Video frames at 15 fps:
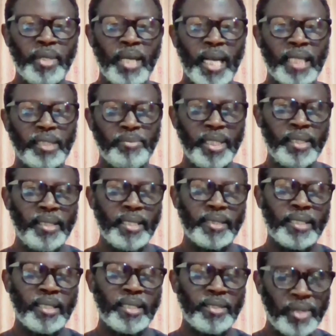has been
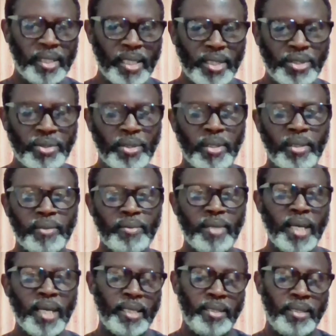
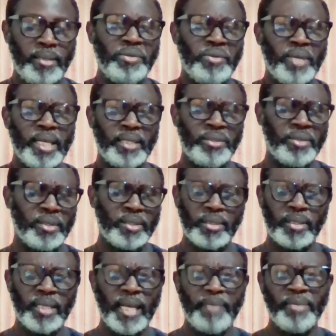desertification and you know and
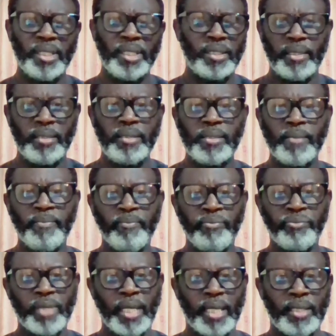just climate change
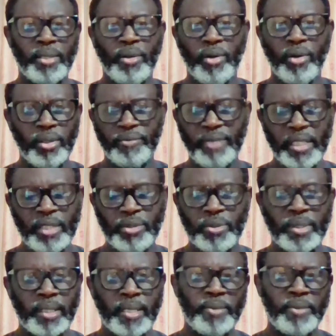and all of the
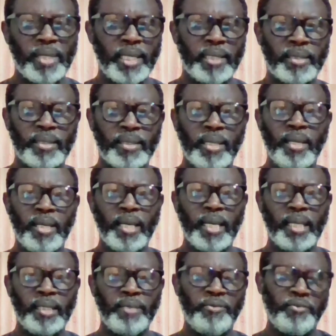issues around that.
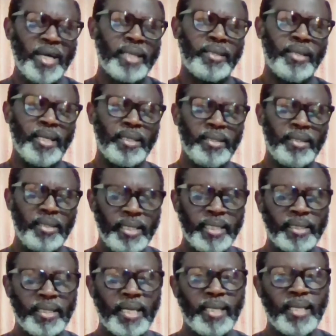Uh, the fact that
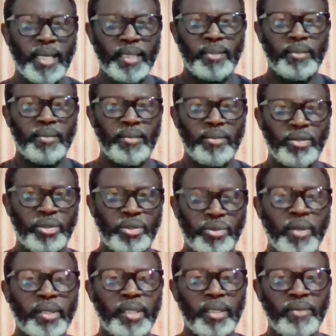the Chad has
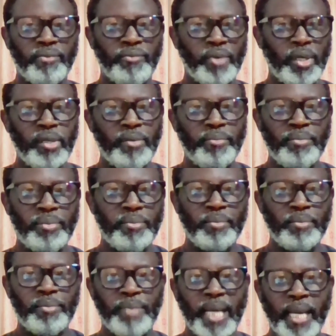shrunk in
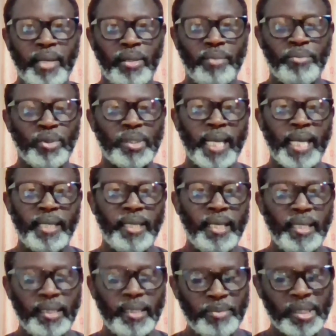volume by almost like
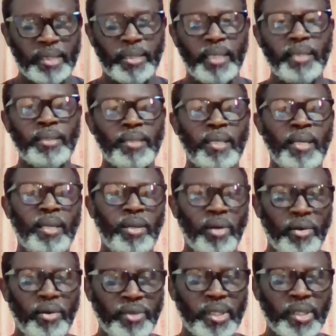80%,
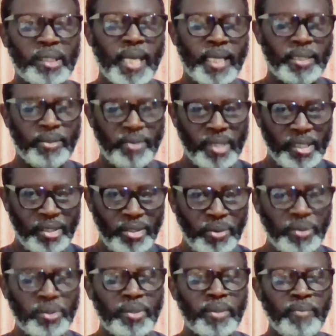obviously has
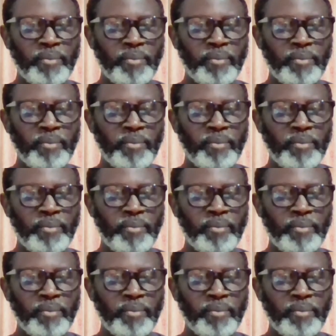reduced,